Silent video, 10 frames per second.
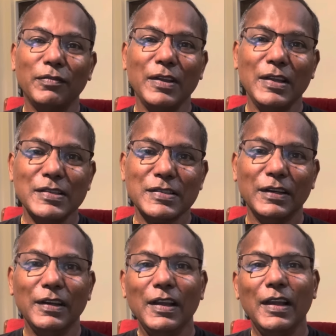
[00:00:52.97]

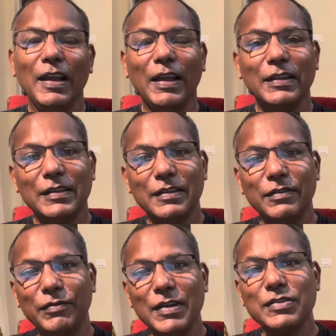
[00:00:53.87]
Easter, and the
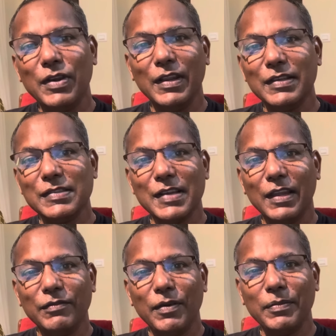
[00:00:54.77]
first reading is
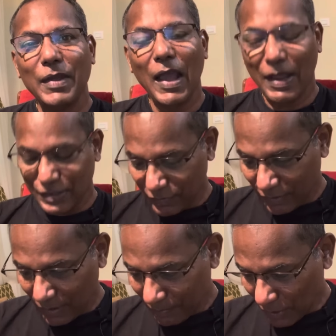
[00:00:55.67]
taken from the Acts of
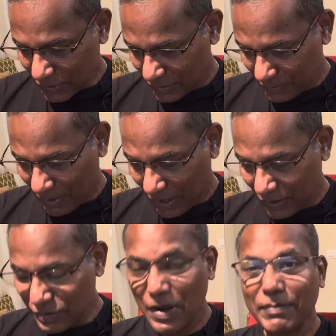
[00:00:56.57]
the Apostles. We are
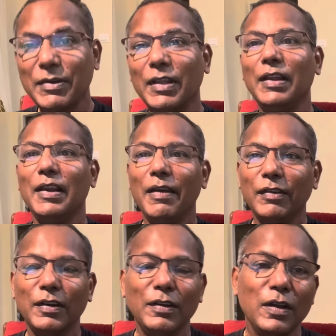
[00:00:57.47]
in chapter
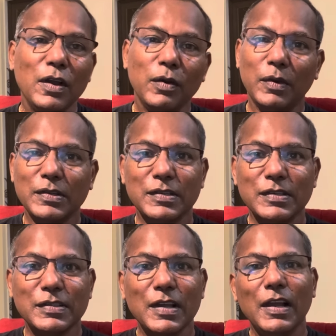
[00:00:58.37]
11,
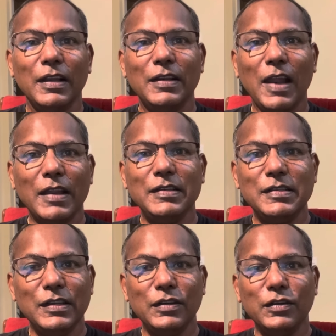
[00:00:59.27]
verses
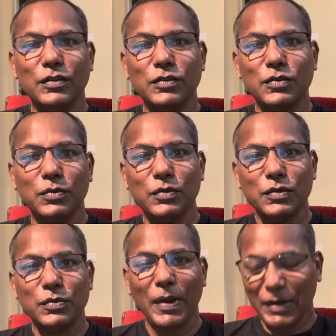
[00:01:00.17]
19 to
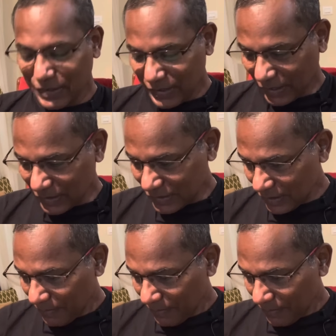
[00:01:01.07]
26.